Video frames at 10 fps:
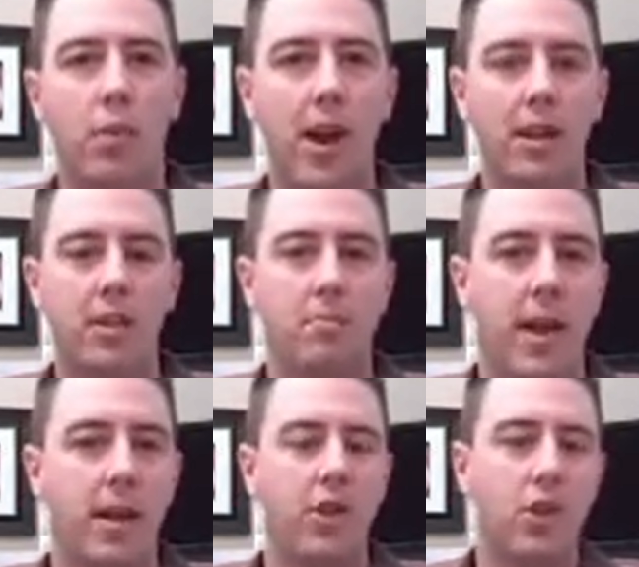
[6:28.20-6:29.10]

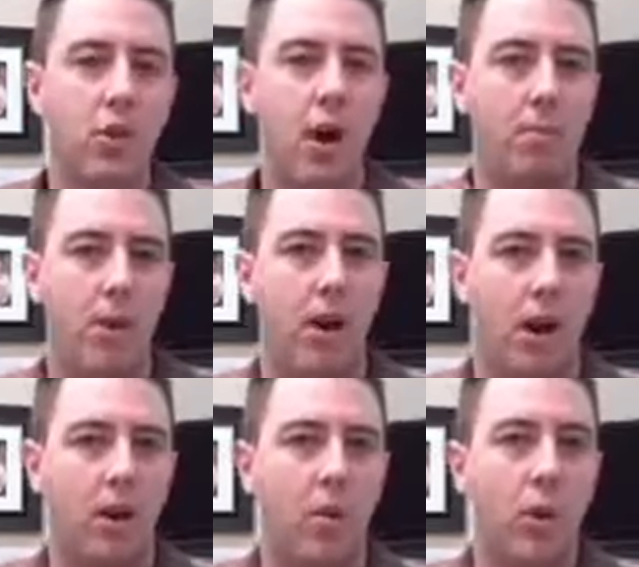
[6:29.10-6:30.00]
WordPress makes you a
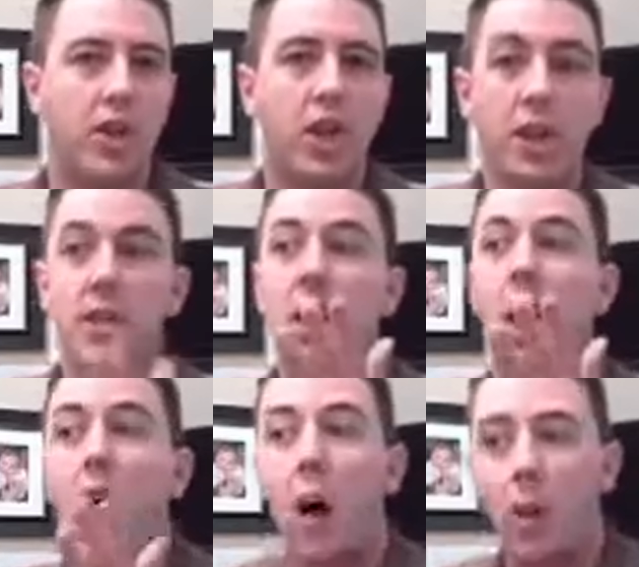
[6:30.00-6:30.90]
blog, which
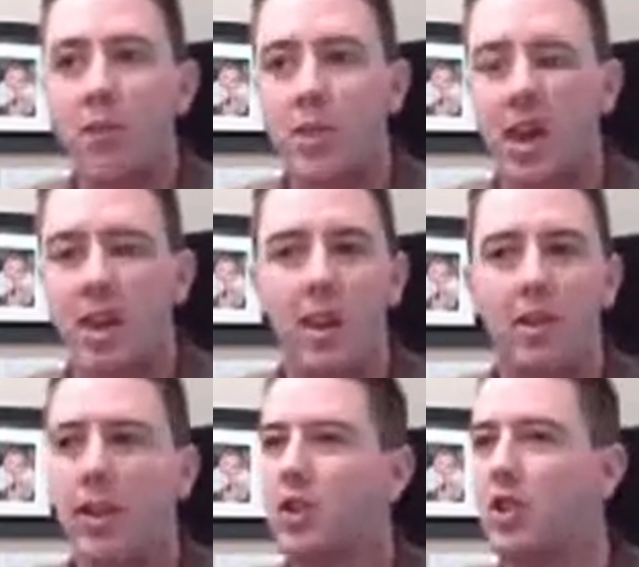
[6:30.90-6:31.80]
is a
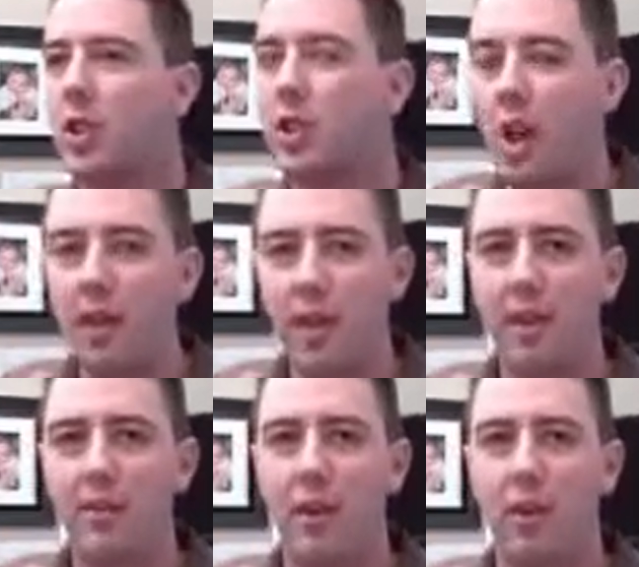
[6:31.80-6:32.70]
website. There's
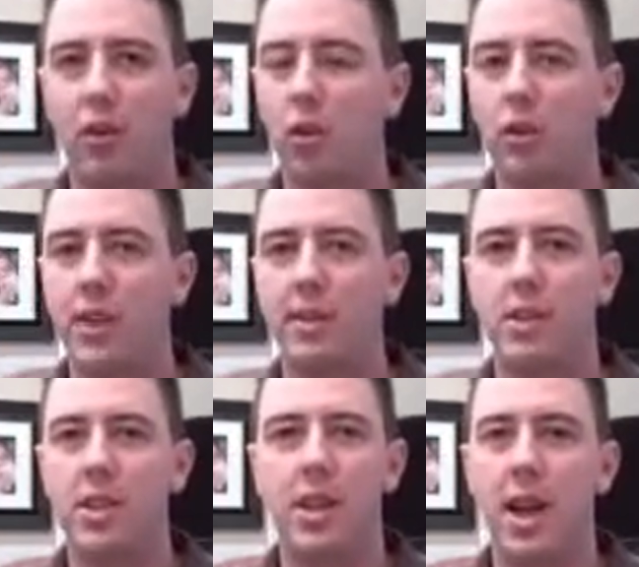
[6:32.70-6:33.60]
nothing different.
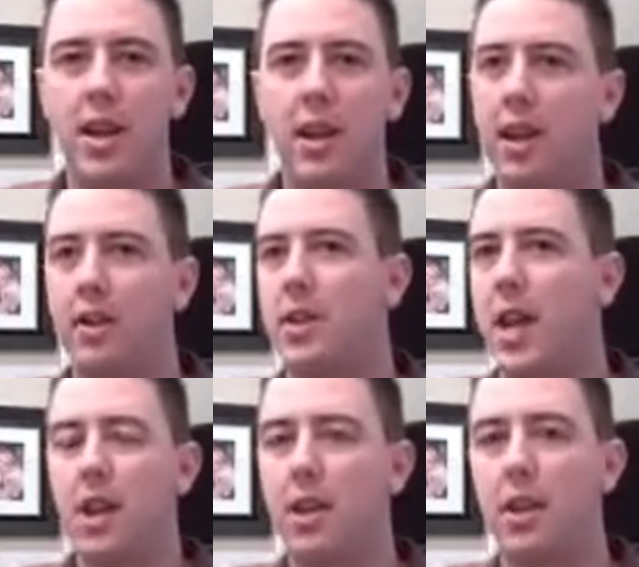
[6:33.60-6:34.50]
Google doesn't say
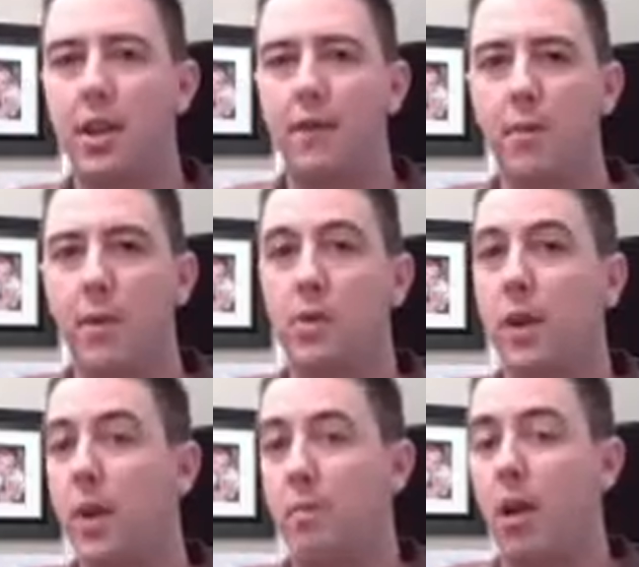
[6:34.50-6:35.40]
there's anything
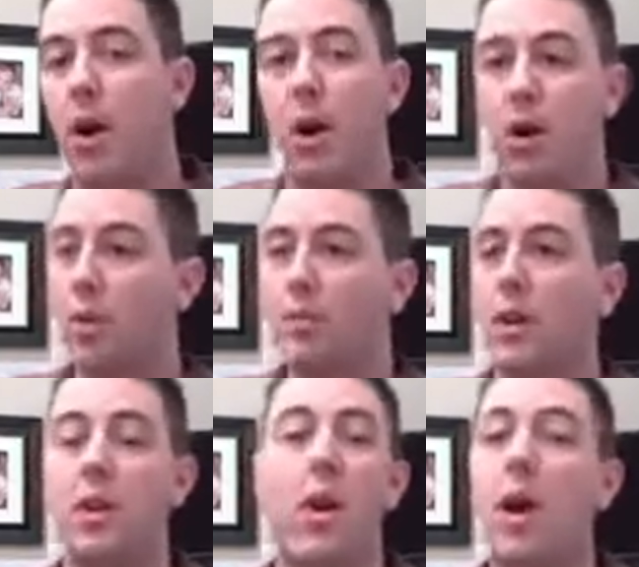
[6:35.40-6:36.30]
different between a blog
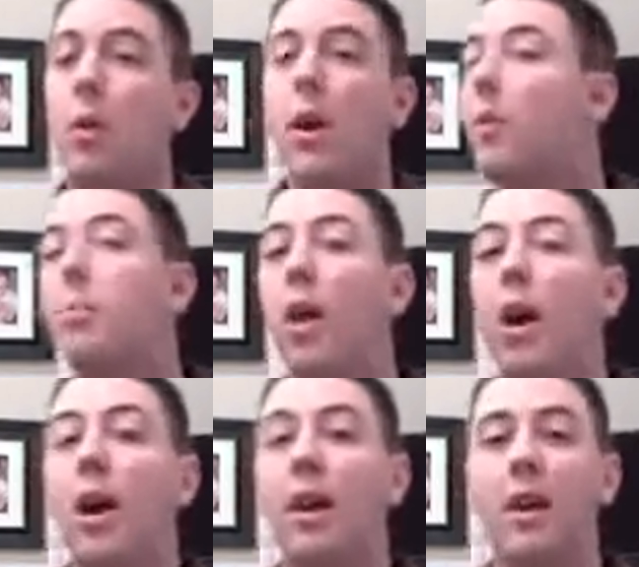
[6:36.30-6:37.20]
or a website. No, I don't want
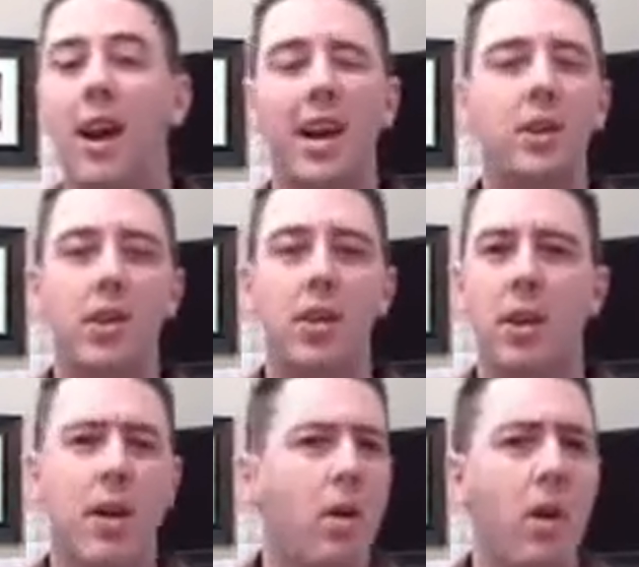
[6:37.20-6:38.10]
a blog. I hear
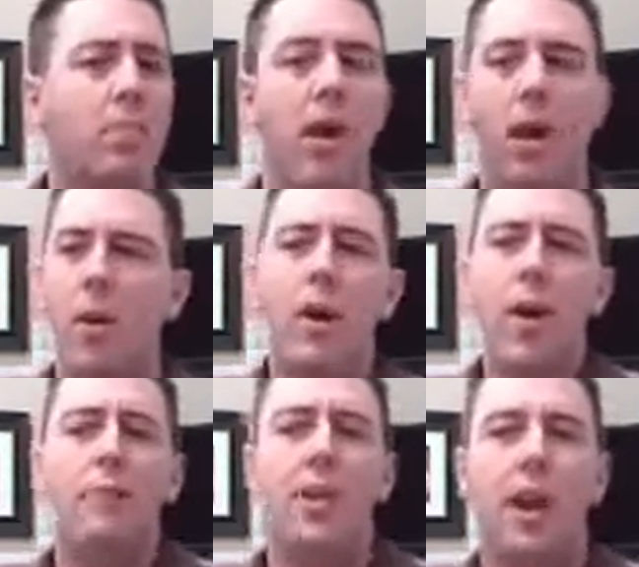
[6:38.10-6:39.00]
this all the time. I don't want a
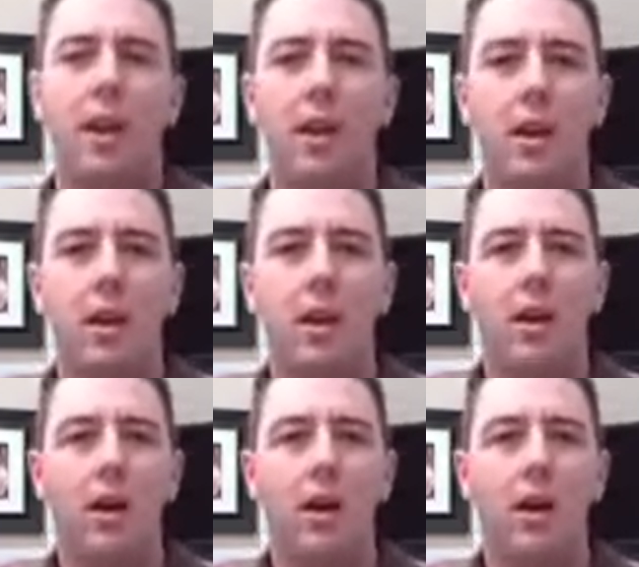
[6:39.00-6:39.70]
blog. I want a website.